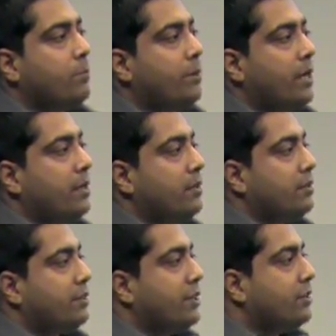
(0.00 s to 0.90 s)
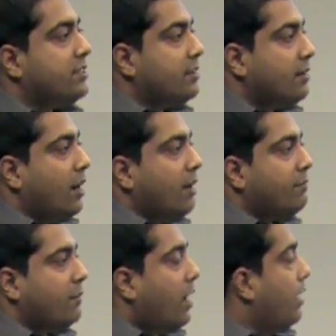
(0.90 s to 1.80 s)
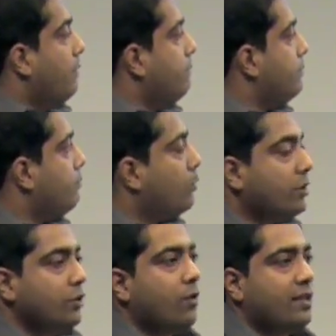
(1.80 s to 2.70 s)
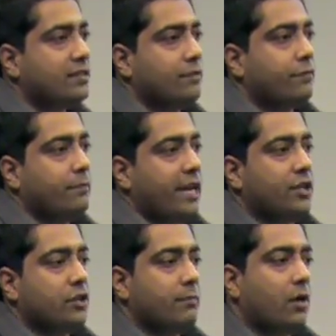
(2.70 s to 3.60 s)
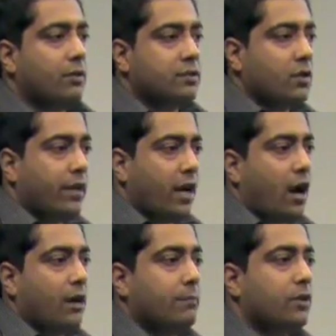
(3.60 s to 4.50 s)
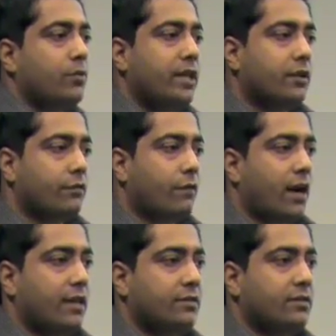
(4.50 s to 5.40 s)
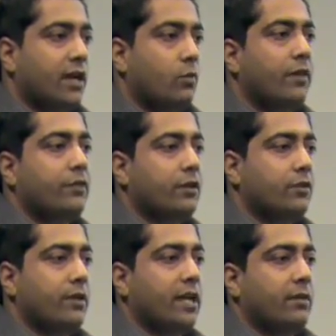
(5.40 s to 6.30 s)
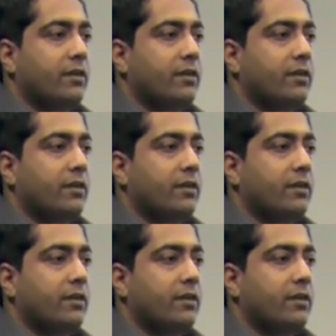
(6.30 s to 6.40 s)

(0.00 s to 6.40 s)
but there's more nuanced information about what's going on between your friends and what they're doing,